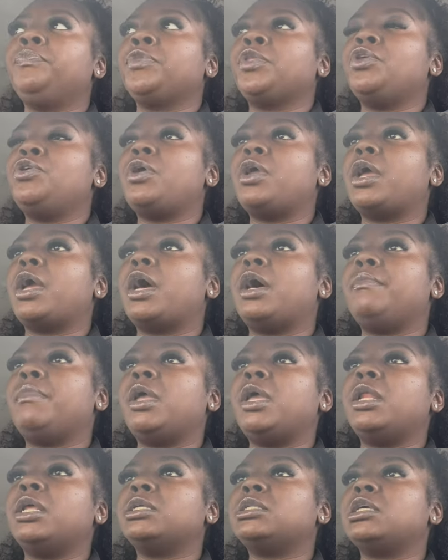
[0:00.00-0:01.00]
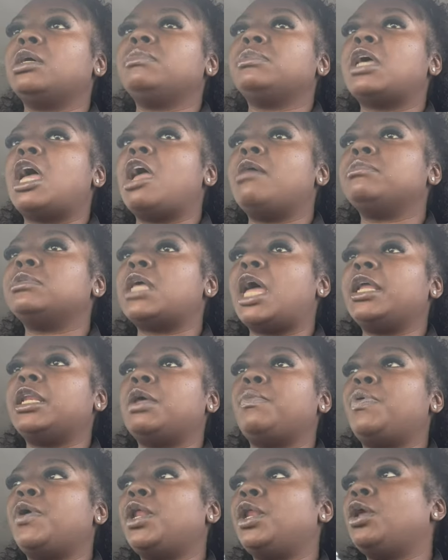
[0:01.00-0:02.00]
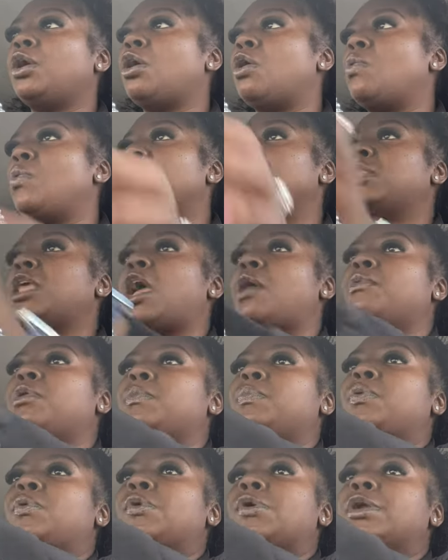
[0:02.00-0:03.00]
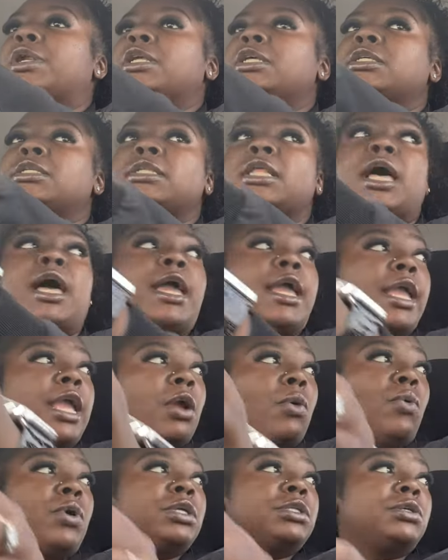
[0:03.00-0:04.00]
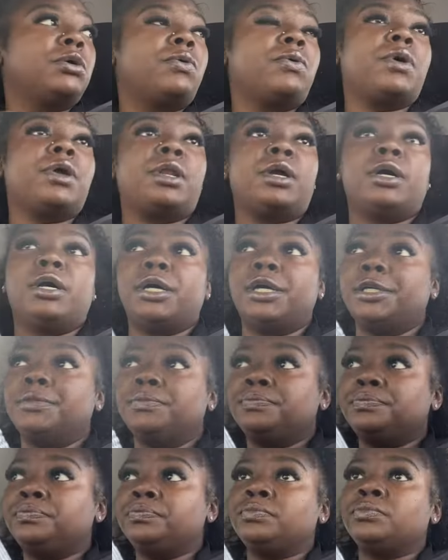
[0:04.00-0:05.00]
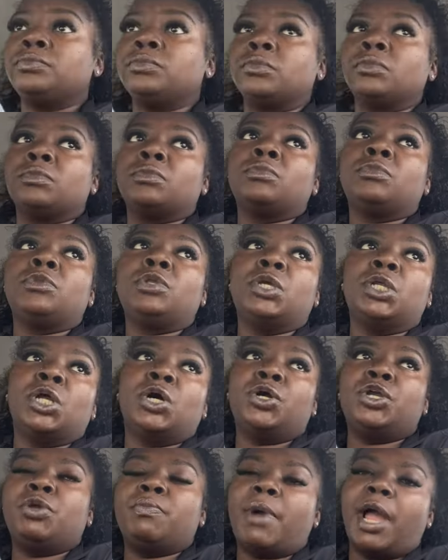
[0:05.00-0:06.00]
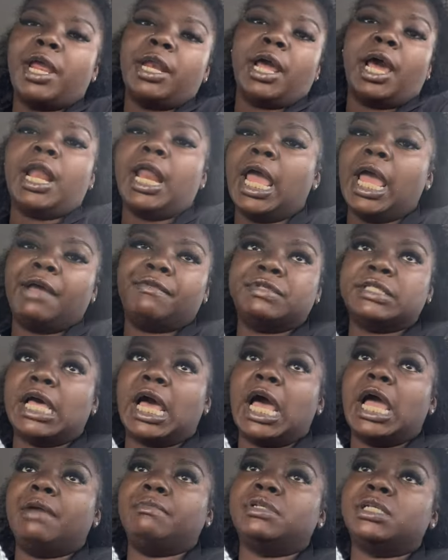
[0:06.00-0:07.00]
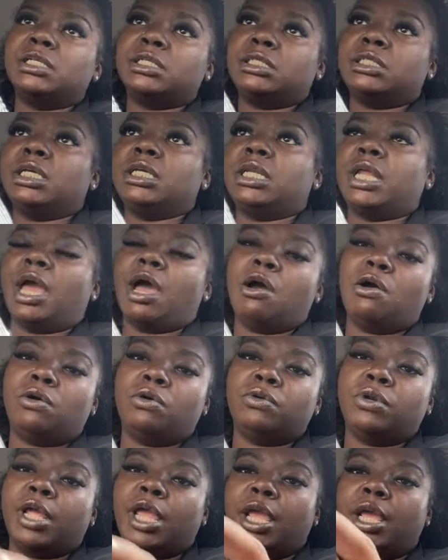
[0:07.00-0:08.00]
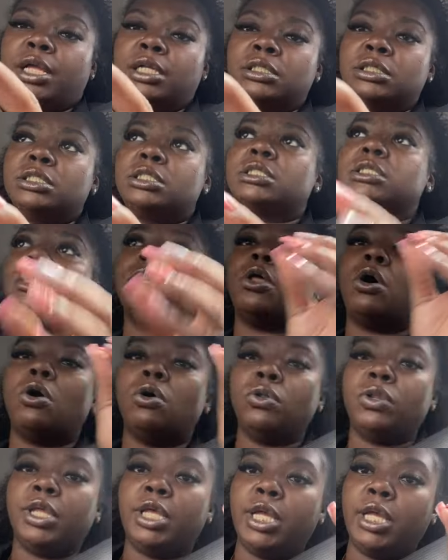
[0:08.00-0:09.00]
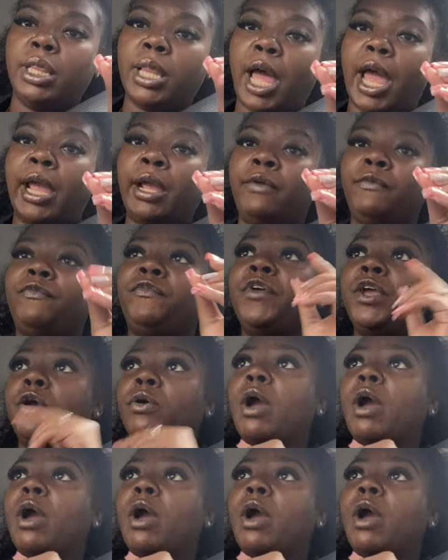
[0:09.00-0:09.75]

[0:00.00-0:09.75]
You can come in and sometimes like depending on what that report is like and what's going on, you know, you might not have time to sit down and slowly like figure